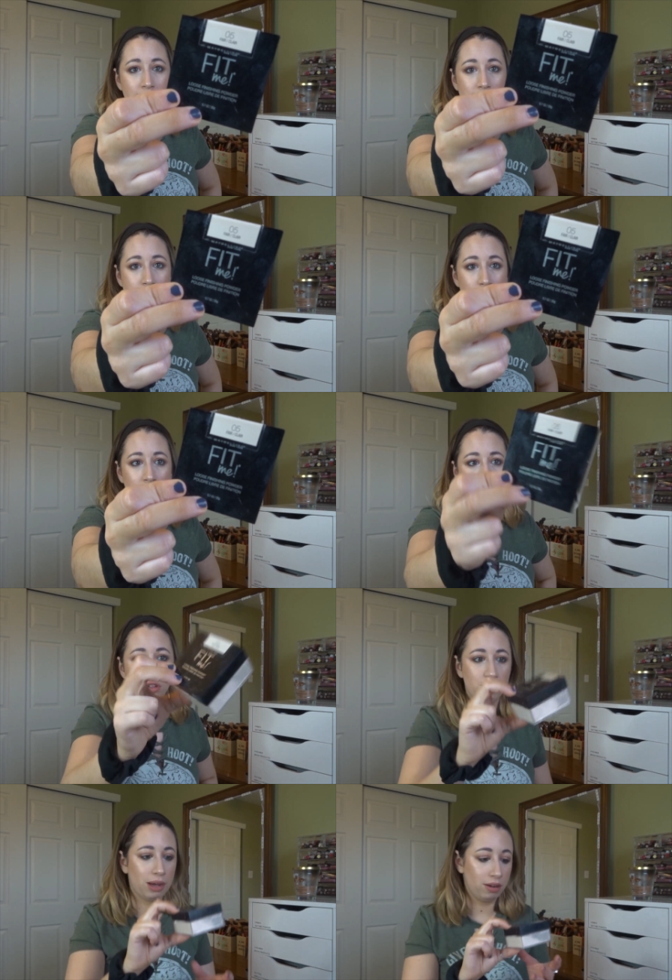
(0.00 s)
Fit Me
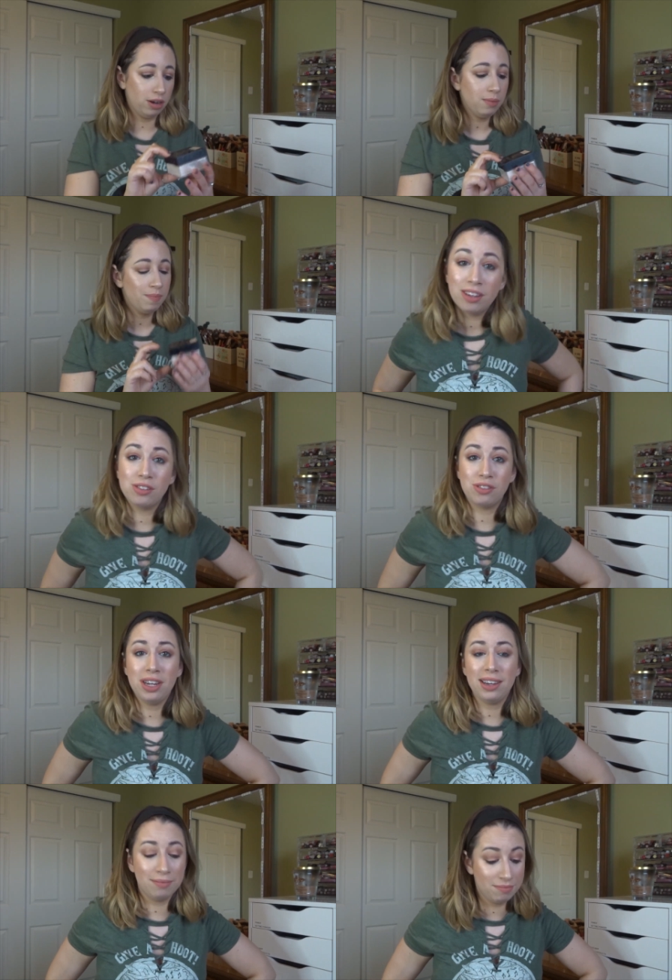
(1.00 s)
Loose Powder. So
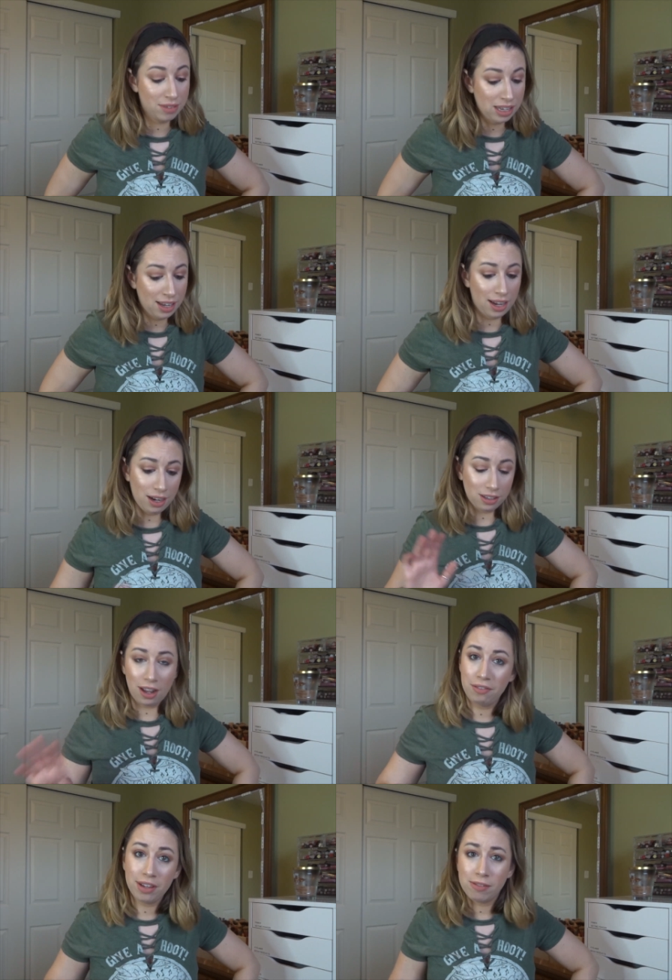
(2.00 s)
yeah, I had a
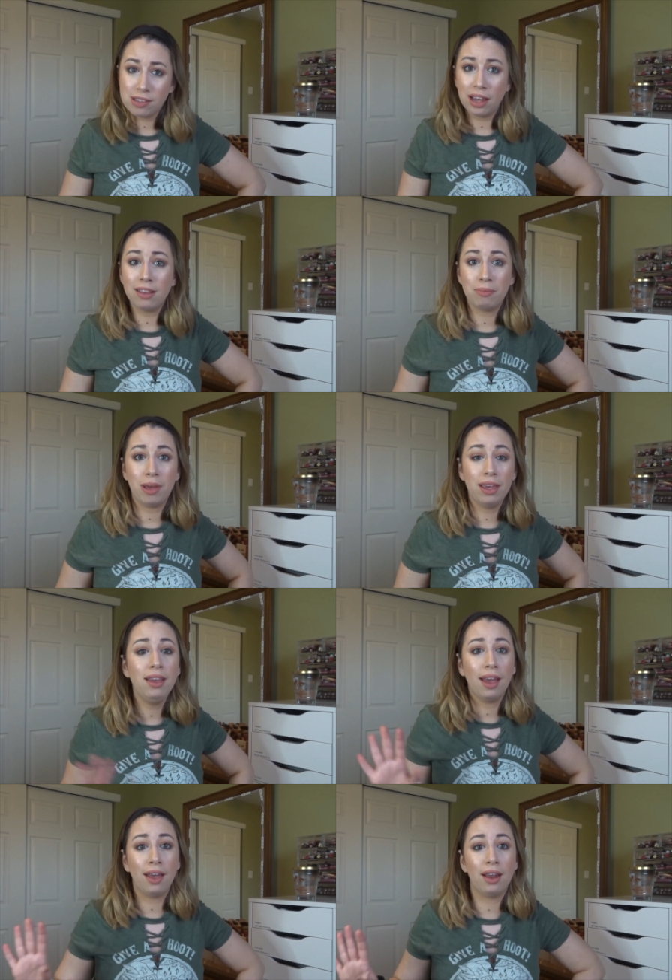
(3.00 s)
lot of favorites last
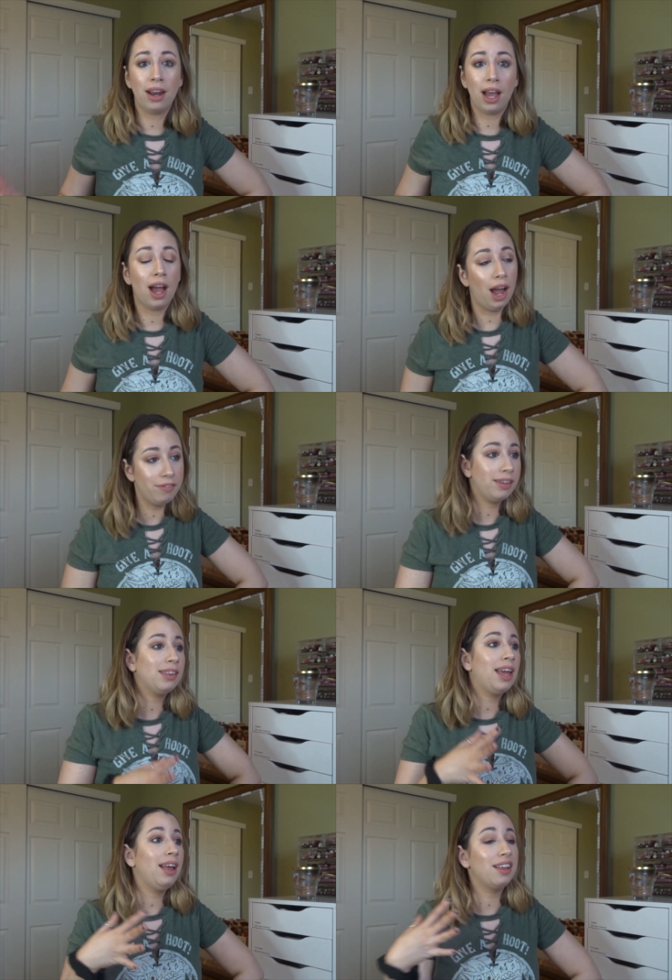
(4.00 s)
May and I feel
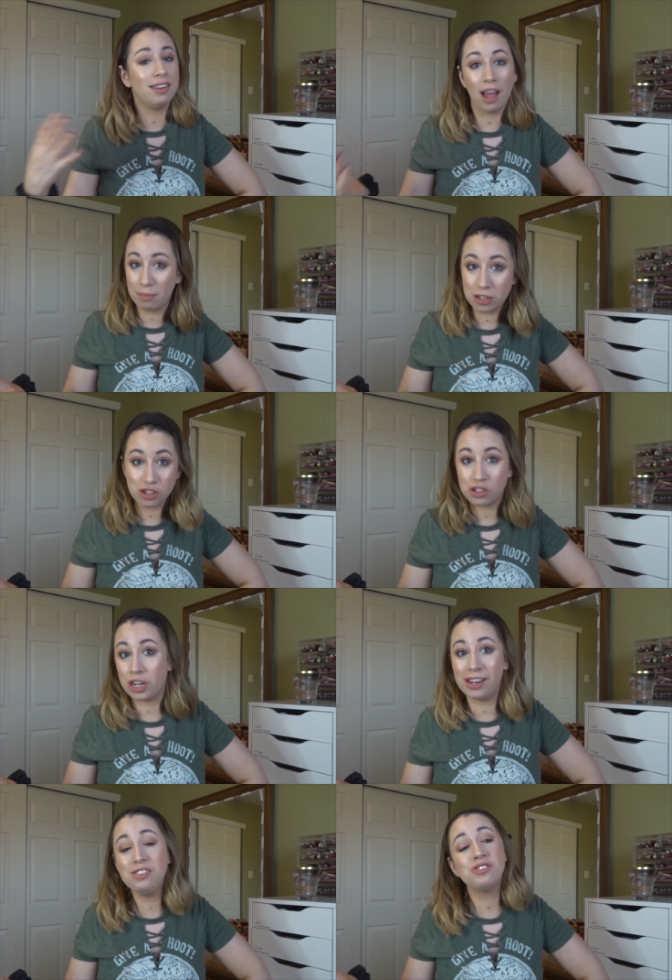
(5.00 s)
like not much has
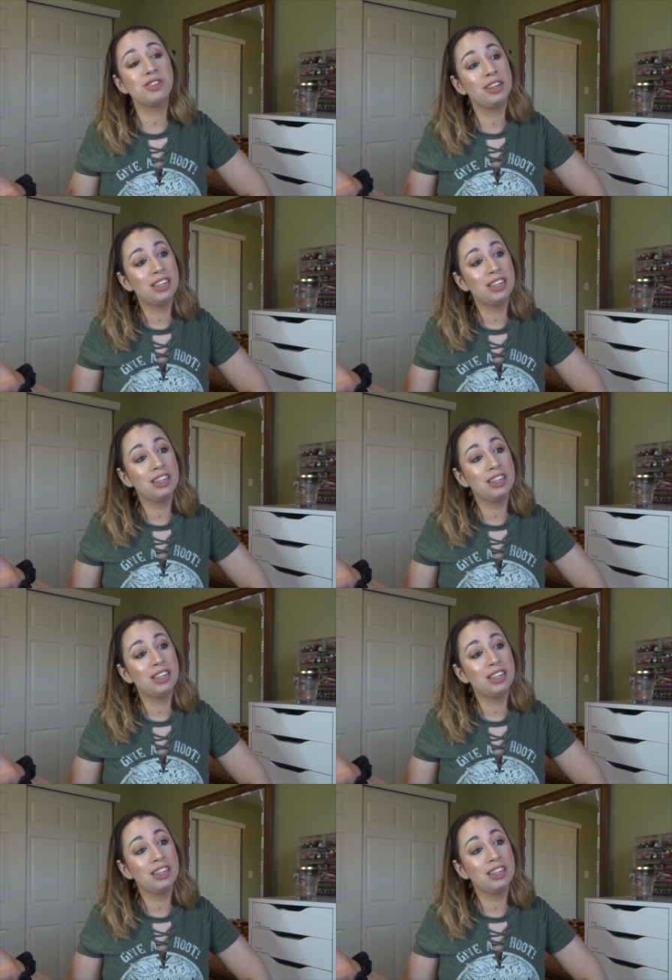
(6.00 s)
changed.